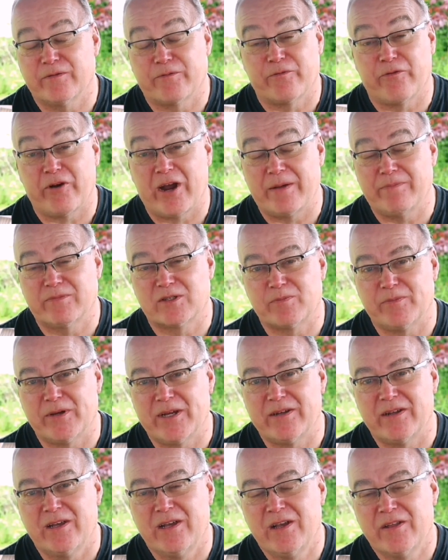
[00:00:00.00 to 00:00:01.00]
the frame
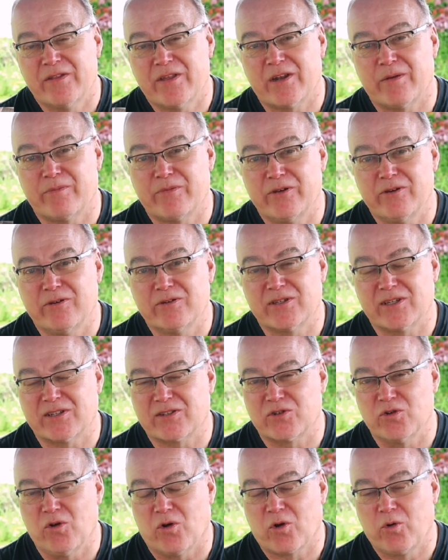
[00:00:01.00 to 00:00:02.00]
speed that I'm
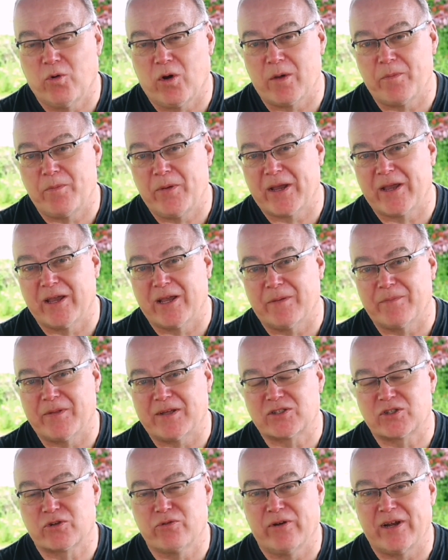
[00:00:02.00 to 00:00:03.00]
using is not quite picking
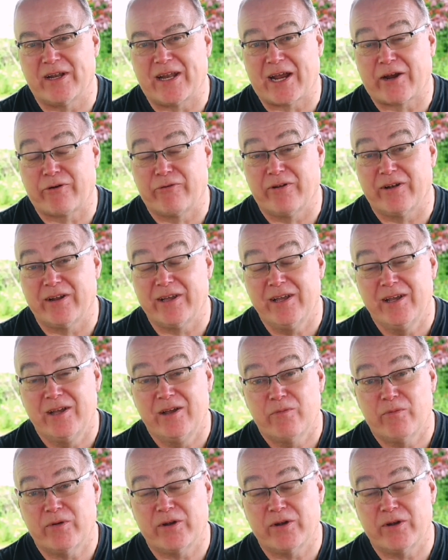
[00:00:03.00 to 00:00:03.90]
up that screen accurately.